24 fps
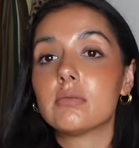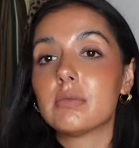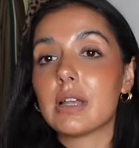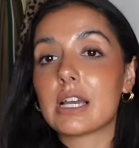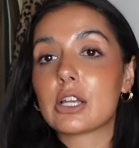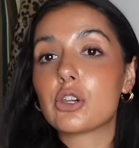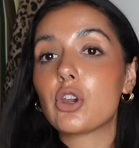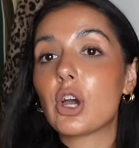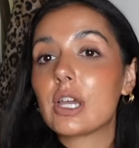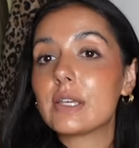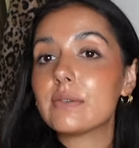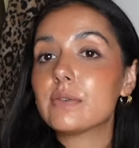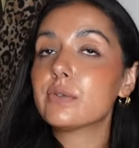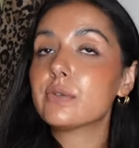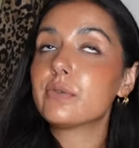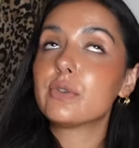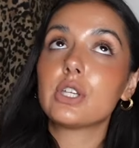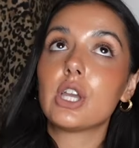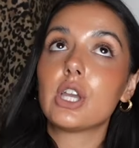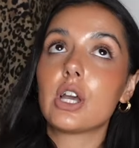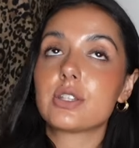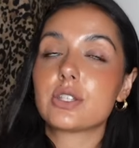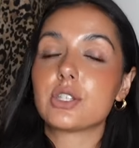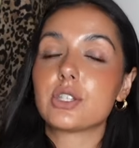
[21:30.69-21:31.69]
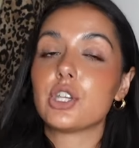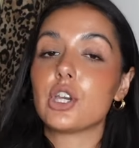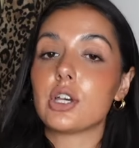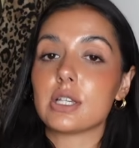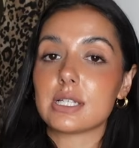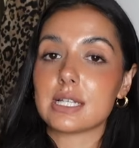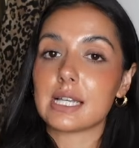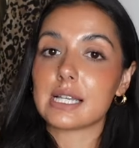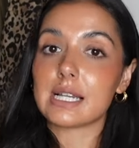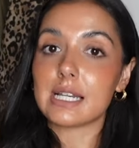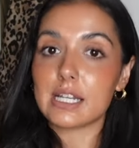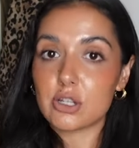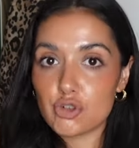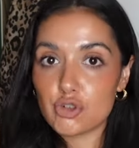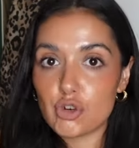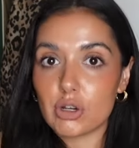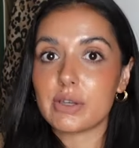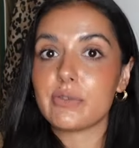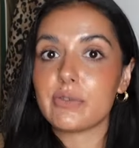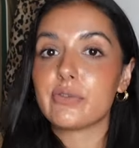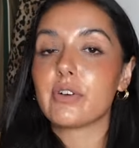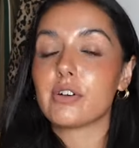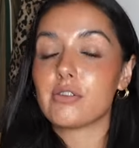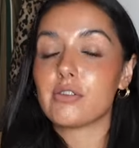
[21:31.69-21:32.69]
Like, not even for years and years, like
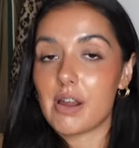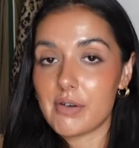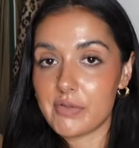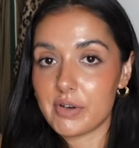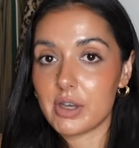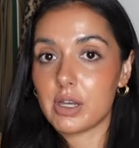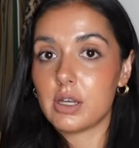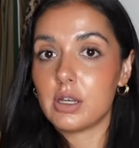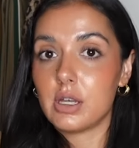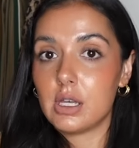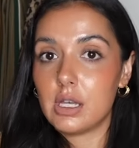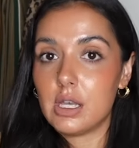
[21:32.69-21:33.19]
literally forever.